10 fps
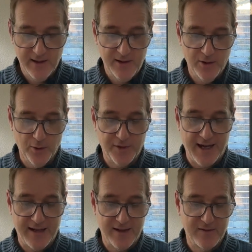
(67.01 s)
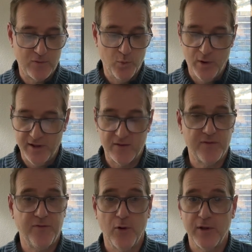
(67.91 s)
That is what is
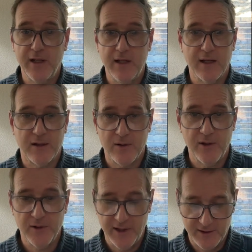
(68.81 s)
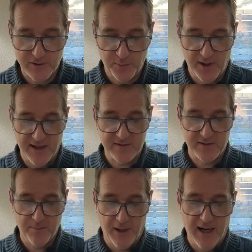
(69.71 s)
fully and clearly
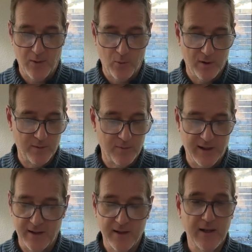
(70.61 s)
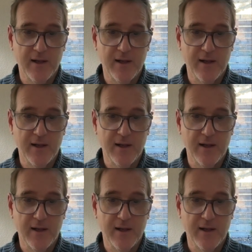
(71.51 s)
expressed by a word, right?